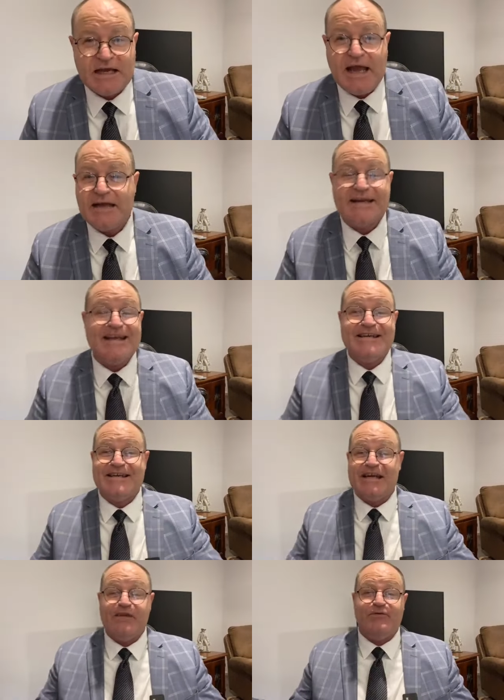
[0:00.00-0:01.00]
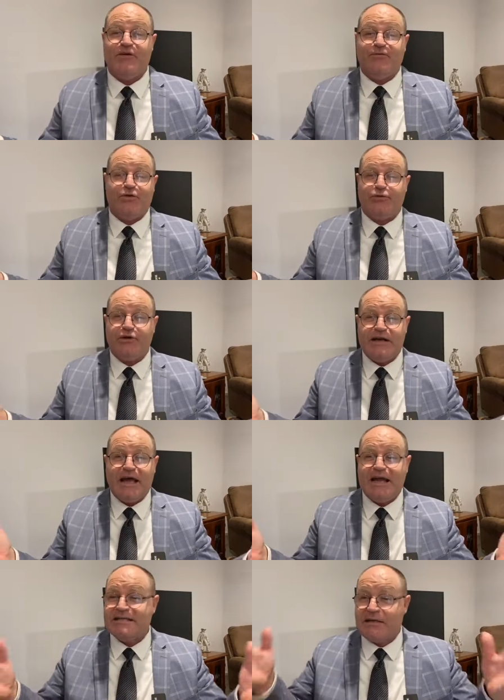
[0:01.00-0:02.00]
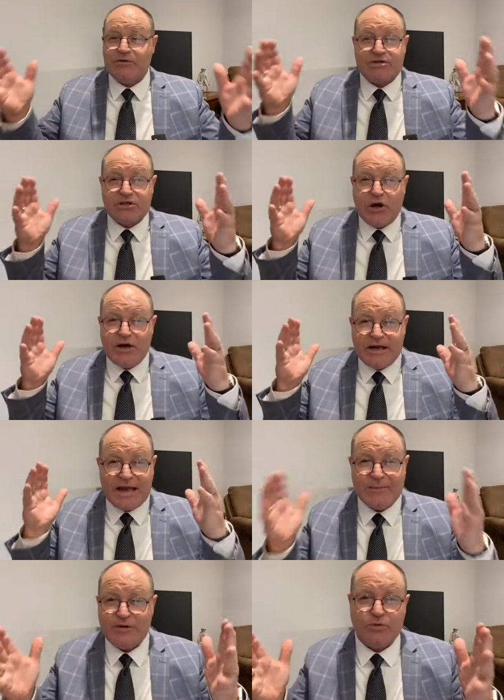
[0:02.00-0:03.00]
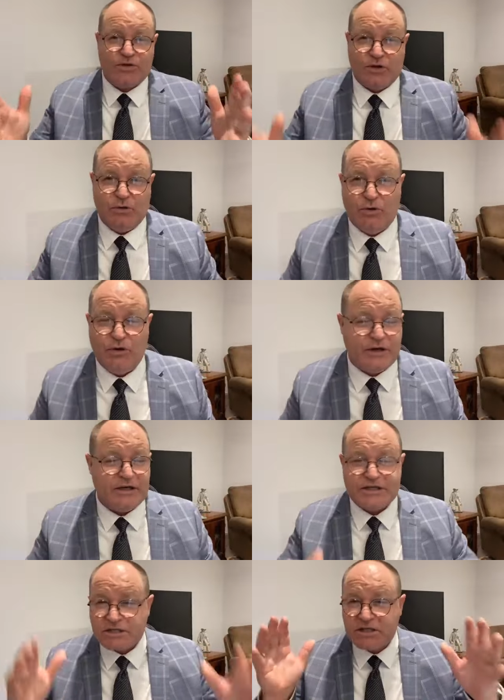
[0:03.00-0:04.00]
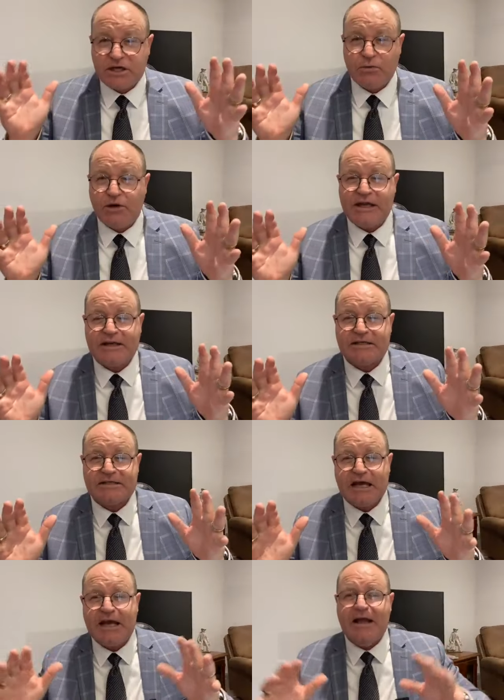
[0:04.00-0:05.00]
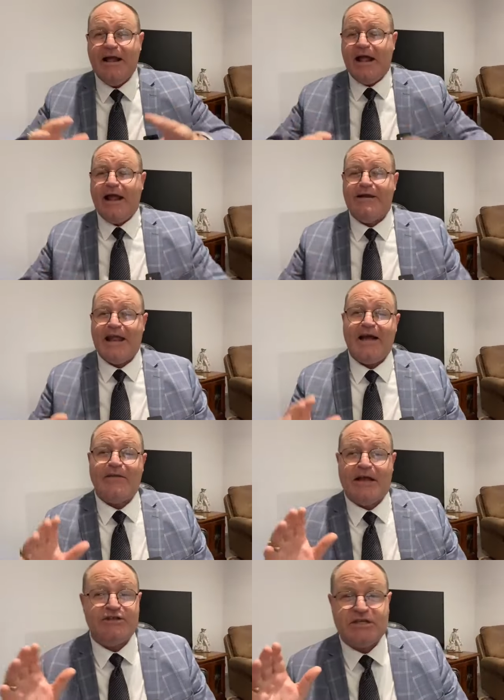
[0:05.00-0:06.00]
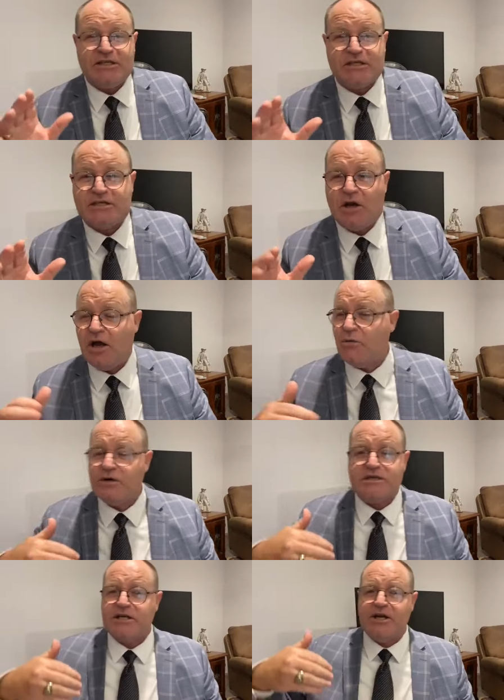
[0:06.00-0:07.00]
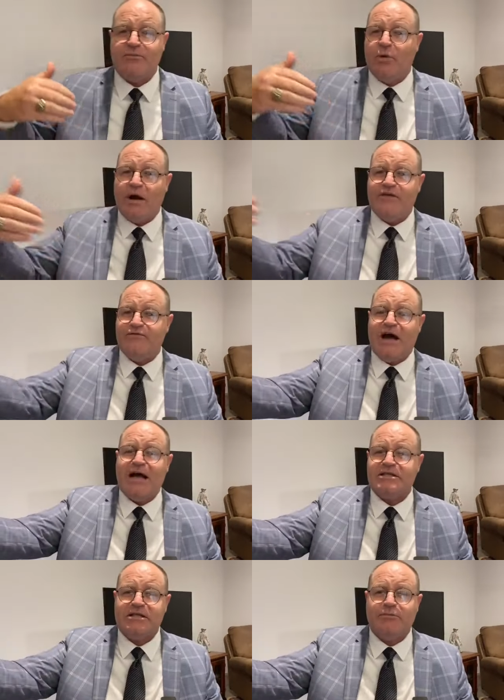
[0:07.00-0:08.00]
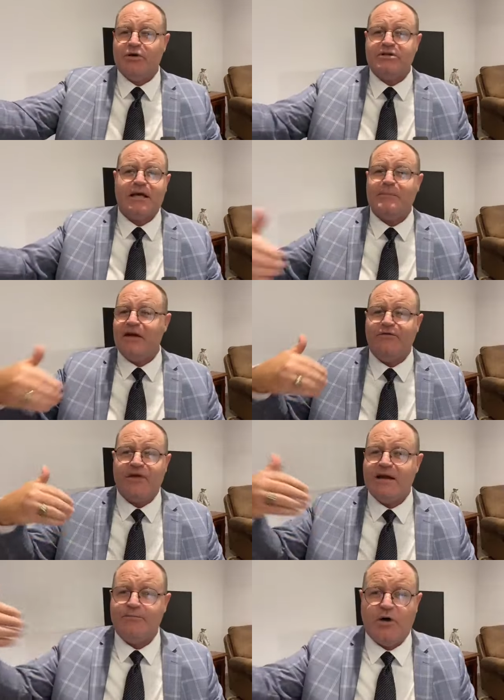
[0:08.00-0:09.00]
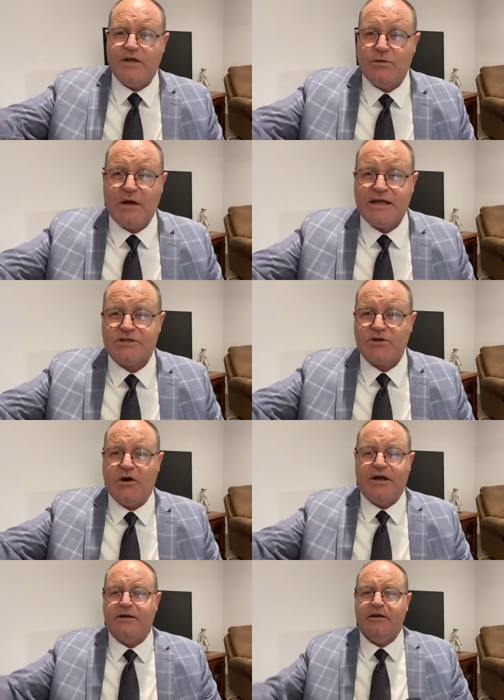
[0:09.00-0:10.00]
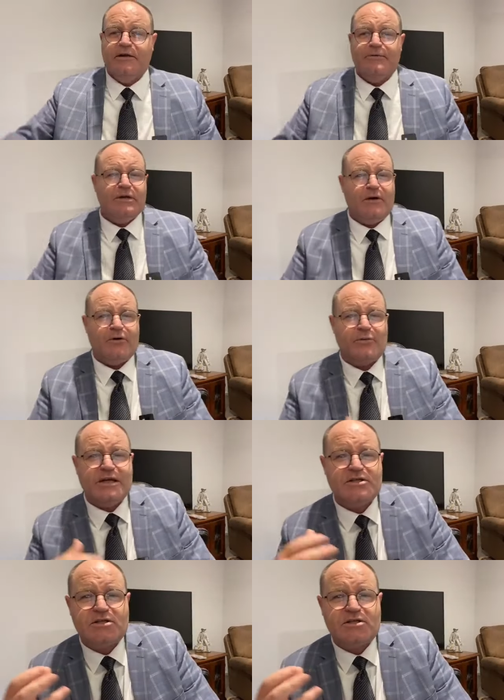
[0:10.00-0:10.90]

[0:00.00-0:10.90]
They hadn't eaten anything for three days. They were so enamored with the Lord and listening to what he had to say. And now, and Jesus said, I don't want to send them away fasting because they may faint by the wayside. You know what I mean?